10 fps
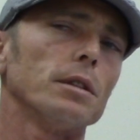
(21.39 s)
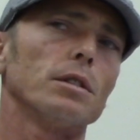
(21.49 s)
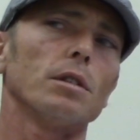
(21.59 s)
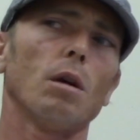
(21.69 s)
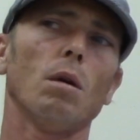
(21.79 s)
and
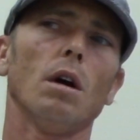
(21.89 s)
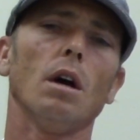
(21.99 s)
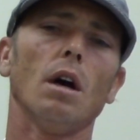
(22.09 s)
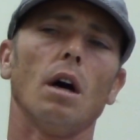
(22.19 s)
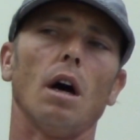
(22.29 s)
so
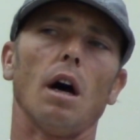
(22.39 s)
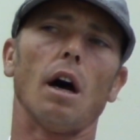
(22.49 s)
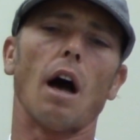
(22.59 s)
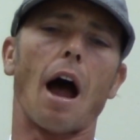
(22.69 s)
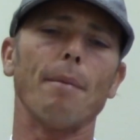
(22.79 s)

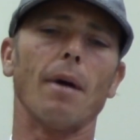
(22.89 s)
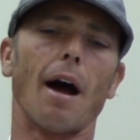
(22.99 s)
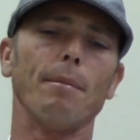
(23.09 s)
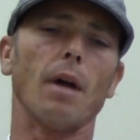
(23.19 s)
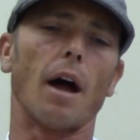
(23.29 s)

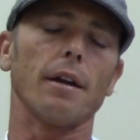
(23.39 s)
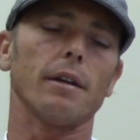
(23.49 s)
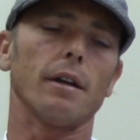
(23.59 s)
I'm not